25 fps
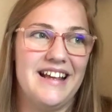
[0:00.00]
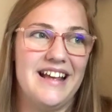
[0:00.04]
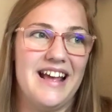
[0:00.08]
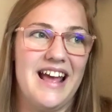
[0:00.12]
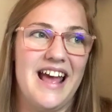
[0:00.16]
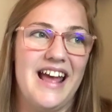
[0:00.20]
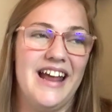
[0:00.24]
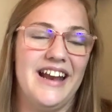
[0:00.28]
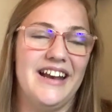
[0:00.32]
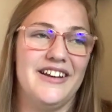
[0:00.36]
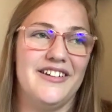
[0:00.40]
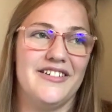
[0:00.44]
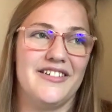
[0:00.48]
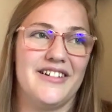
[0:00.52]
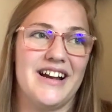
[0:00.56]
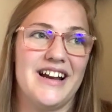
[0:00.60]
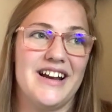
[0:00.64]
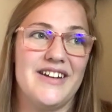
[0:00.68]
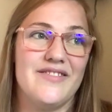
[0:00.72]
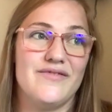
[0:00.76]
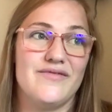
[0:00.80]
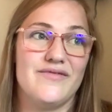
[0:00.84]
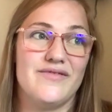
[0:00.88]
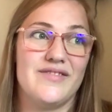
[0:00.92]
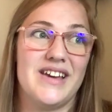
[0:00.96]
and you're kind
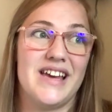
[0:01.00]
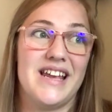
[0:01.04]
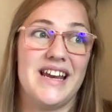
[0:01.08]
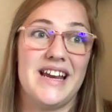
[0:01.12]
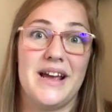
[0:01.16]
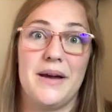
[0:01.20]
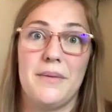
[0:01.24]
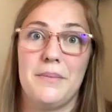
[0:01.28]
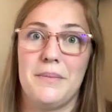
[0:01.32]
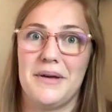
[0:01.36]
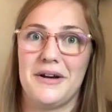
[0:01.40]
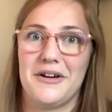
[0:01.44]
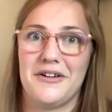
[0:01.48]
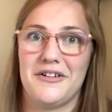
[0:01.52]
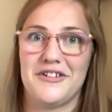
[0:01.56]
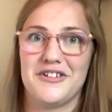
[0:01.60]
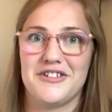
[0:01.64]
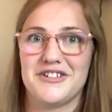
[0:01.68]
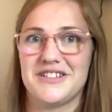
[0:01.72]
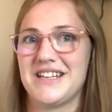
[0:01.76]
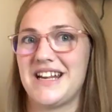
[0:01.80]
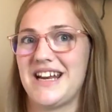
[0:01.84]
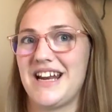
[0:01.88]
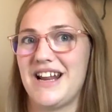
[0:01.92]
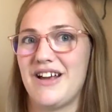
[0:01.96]
of getting a better
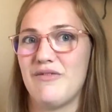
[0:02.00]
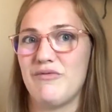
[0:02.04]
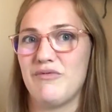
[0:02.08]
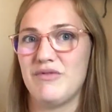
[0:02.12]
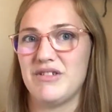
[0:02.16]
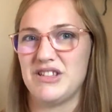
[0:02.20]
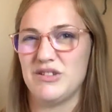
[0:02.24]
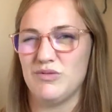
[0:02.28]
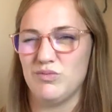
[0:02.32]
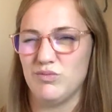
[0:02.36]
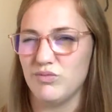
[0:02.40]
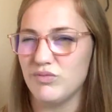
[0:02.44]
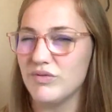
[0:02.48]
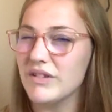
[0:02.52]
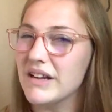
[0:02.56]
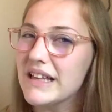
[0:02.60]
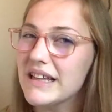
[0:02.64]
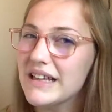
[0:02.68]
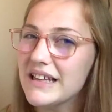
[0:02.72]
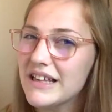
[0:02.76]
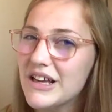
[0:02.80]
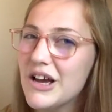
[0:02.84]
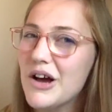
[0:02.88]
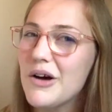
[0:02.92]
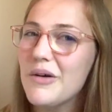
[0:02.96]
understanding of what's
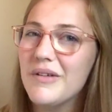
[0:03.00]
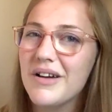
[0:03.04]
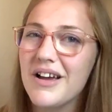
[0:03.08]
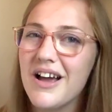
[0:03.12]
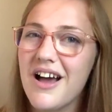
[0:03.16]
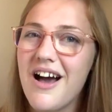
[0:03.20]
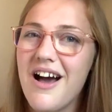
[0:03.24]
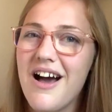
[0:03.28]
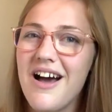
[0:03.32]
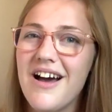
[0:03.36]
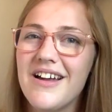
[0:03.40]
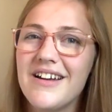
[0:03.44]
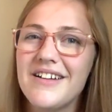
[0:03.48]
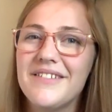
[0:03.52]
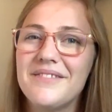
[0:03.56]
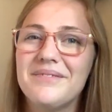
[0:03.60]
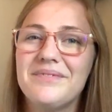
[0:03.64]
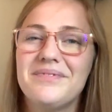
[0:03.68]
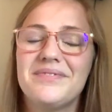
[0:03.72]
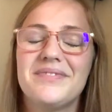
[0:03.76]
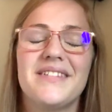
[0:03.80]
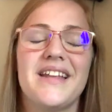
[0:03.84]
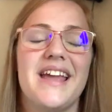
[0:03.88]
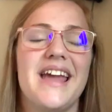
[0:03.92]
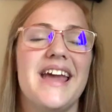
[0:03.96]
really going on.
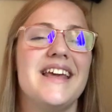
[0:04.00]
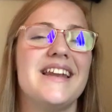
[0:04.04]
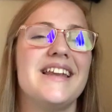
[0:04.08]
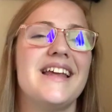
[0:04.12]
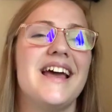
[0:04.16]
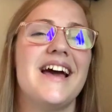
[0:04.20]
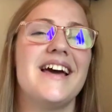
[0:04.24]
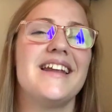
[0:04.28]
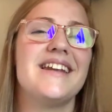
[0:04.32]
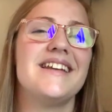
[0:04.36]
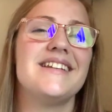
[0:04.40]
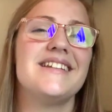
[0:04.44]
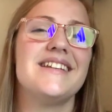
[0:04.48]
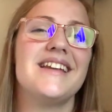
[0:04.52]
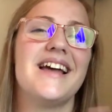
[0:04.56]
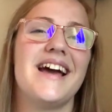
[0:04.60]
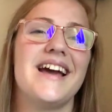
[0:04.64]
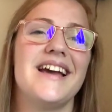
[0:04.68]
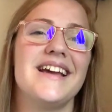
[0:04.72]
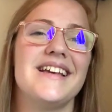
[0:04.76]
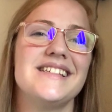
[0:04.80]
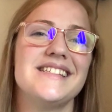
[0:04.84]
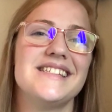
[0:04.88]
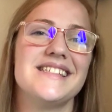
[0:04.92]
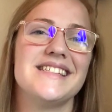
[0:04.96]
And it had a
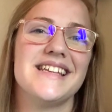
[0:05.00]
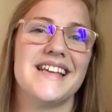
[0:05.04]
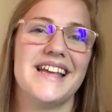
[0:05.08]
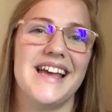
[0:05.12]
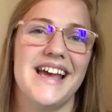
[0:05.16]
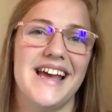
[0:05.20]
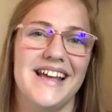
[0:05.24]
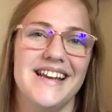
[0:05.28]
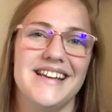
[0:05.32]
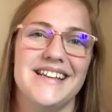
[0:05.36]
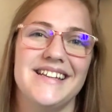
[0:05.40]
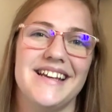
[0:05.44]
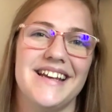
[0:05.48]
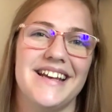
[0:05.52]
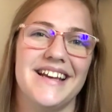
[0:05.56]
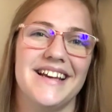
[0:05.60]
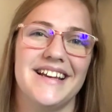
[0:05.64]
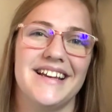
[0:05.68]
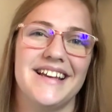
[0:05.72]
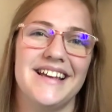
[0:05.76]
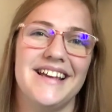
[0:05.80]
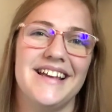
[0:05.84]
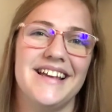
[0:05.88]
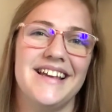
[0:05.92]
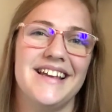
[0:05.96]
nice ending
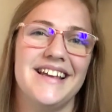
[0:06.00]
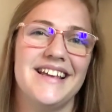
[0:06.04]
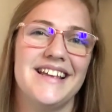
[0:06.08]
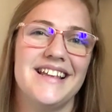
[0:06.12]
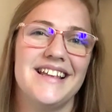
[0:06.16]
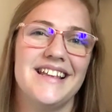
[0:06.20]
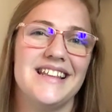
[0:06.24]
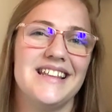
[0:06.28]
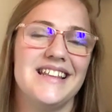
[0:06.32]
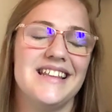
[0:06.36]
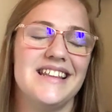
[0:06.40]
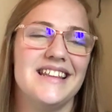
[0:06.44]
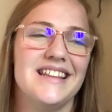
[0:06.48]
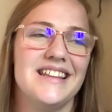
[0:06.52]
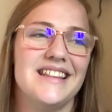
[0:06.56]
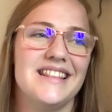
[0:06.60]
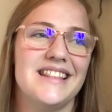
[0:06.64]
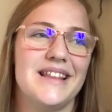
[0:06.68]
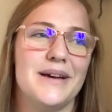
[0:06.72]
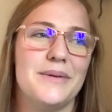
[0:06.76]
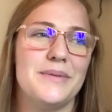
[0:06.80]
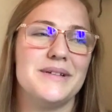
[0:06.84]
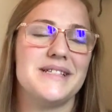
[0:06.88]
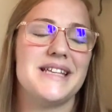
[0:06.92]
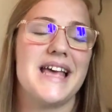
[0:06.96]

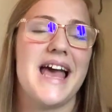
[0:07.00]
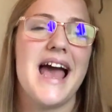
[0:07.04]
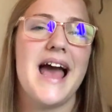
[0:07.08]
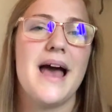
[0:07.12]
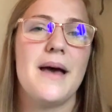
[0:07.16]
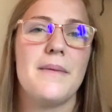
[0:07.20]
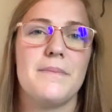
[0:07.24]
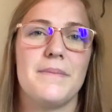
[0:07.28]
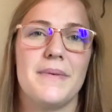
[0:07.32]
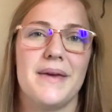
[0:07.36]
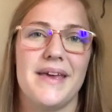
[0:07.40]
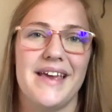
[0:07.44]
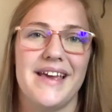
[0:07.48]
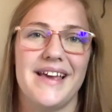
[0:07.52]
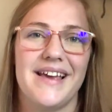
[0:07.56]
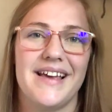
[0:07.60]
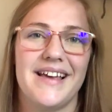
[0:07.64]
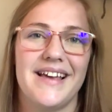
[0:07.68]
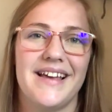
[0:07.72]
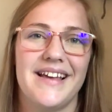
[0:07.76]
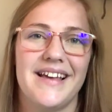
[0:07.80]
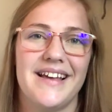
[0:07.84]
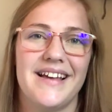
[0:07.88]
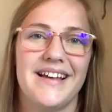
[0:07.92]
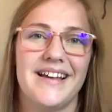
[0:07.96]
that was happy.
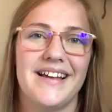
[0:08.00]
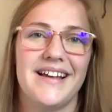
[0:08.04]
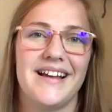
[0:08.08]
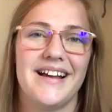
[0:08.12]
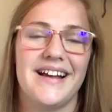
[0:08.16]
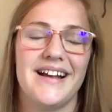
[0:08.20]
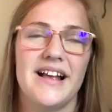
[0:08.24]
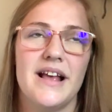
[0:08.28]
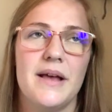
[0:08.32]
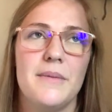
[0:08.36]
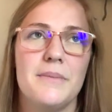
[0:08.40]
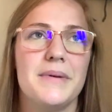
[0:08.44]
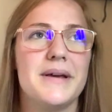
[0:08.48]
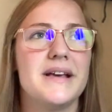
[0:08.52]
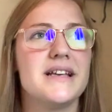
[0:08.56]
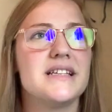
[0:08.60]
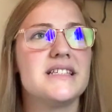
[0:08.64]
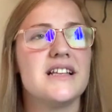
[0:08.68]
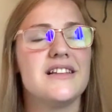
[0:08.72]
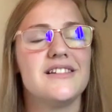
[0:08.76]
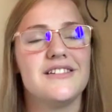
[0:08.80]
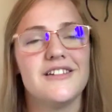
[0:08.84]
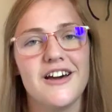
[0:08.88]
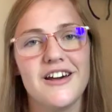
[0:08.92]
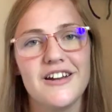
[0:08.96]
Because a
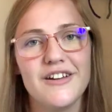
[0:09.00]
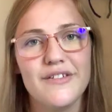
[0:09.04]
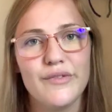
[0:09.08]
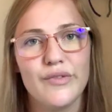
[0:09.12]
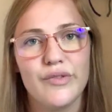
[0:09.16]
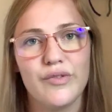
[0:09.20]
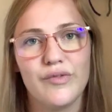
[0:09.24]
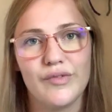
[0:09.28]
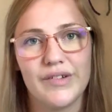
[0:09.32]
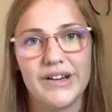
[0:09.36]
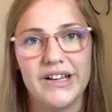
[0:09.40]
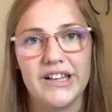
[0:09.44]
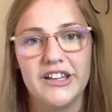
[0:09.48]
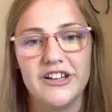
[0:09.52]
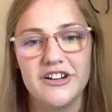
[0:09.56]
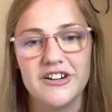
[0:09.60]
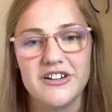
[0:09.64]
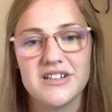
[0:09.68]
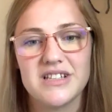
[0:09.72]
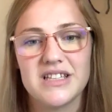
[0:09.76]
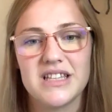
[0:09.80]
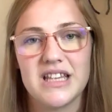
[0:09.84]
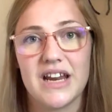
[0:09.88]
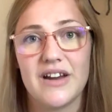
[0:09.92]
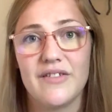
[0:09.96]
lot of
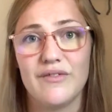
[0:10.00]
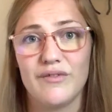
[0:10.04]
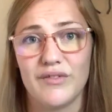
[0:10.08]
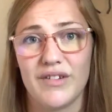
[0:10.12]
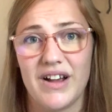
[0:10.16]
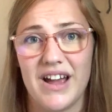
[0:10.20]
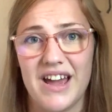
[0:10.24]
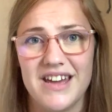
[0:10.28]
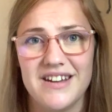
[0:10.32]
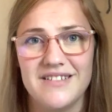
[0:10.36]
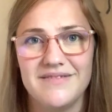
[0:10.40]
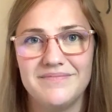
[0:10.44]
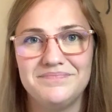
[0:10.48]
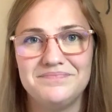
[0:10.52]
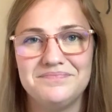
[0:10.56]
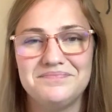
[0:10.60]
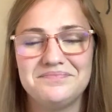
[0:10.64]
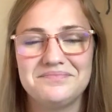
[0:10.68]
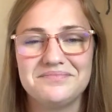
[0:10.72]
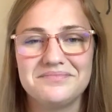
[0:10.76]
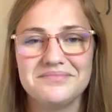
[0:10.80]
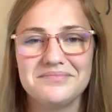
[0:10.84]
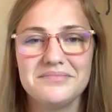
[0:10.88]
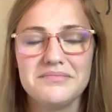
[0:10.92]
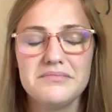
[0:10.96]
thrillers that I've read
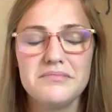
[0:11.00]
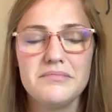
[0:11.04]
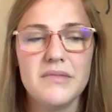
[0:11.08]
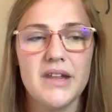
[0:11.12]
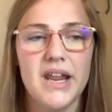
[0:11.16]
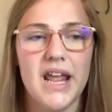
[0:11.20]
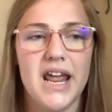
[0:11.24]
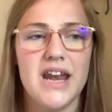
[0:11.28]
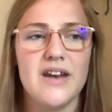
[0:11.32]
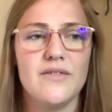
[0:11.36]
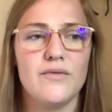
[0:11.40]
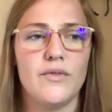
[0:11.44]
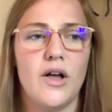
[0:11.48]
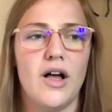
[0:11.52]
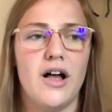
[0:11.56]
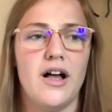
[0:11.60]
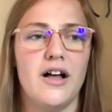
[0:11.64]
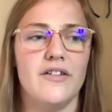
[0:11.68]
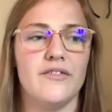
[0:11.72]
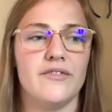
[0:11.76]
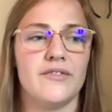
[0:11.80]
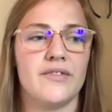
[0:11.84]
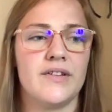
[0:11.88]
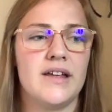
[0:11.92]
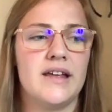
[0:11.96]

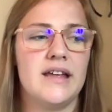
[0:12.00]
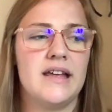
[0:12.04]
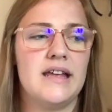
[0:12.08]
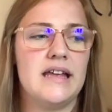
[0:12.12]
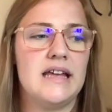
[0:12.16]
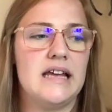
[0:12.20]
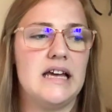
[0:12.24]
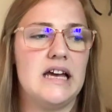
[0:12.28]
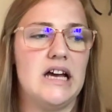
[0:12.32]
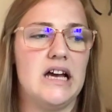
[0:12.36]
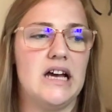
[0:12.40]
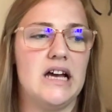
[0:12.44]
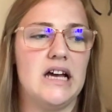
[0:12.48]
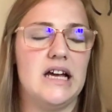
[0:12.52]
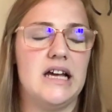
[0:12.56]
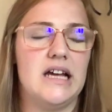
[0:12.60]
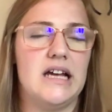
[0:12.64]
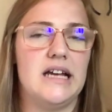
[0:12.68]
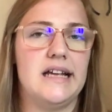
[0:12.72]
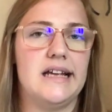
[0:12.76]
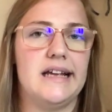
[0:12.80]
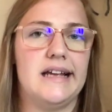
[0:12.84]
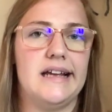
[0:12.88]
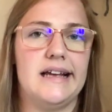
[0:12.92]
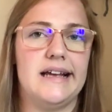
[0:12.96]
involve
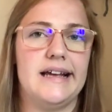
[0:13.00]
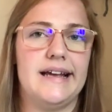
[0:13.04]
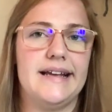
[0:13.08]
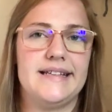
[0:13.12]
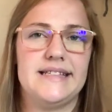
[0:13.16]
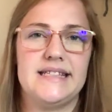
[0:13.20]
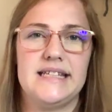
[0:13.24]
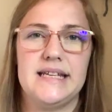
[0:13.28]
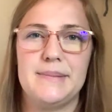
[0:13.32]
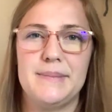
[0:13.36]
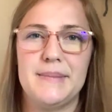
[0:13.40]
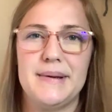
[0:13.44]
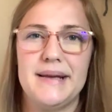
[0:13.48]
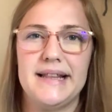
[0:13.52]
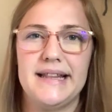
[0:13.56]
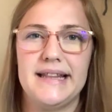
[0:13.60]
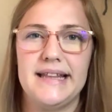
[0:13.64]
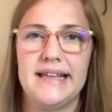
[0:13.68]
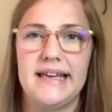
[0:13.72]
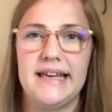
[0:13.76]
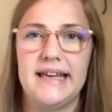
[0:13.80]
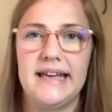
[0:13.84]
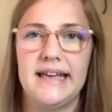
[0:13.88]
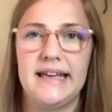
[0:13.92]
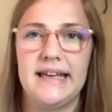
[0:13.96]
a
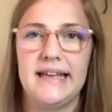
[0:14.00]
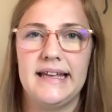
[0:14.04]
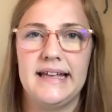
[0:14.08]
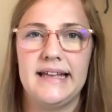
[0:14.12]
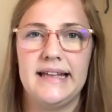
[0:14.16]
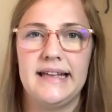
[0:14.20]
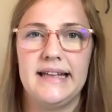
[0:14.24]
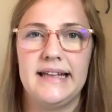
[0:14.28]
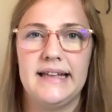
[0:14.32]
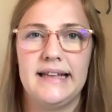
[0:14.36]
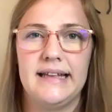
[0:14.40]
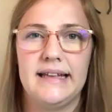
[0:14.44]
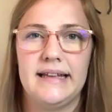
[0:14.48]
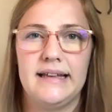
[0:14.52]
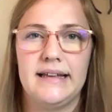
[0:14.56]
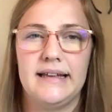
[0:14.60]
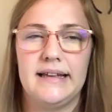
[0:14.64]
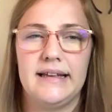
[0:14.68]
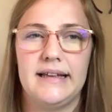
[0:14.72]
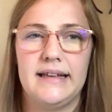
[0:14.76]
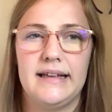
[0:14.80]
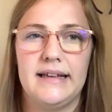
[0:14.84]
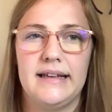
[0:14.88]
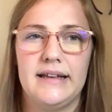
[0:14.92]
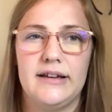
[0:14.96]
seemingly
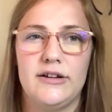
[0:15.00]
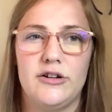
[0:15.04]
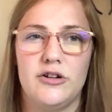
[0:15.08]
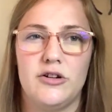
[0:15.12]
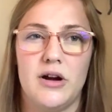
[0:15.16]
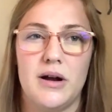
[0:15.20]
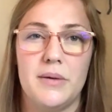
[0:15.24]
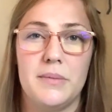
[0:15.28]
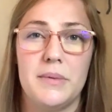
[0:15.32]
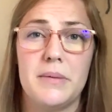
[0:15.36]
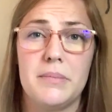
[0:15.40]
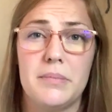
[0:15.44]
crummy